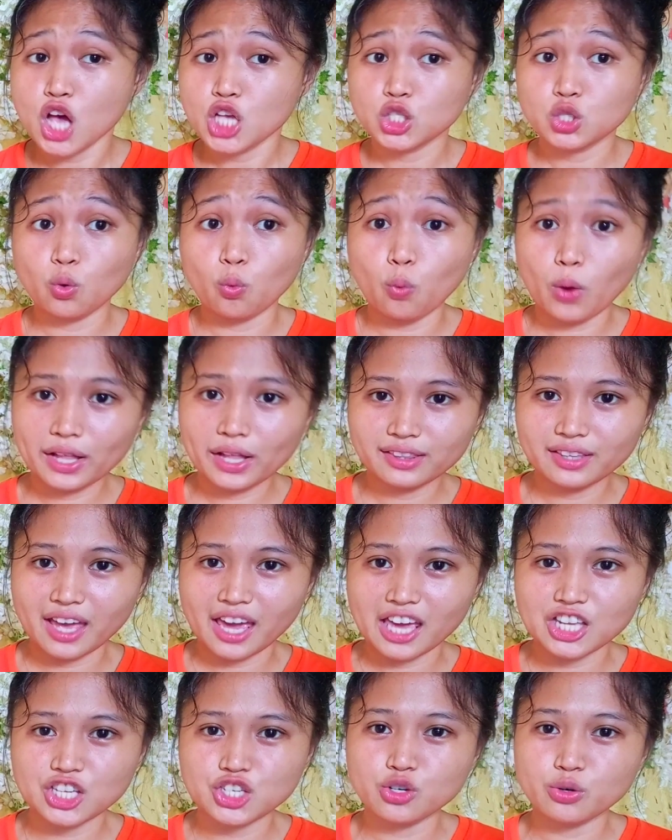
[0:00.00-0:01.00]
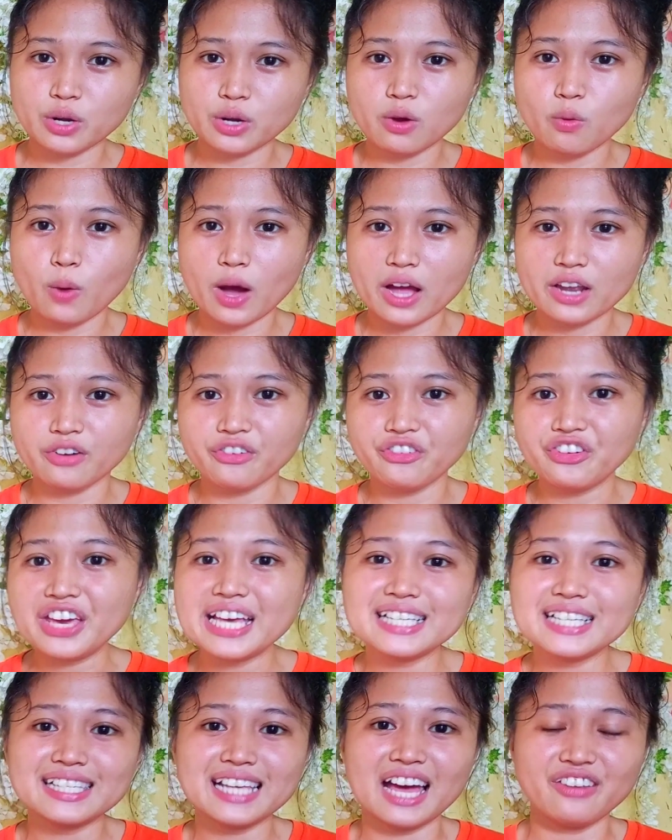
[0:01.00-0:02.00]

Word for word: So one day, during one of his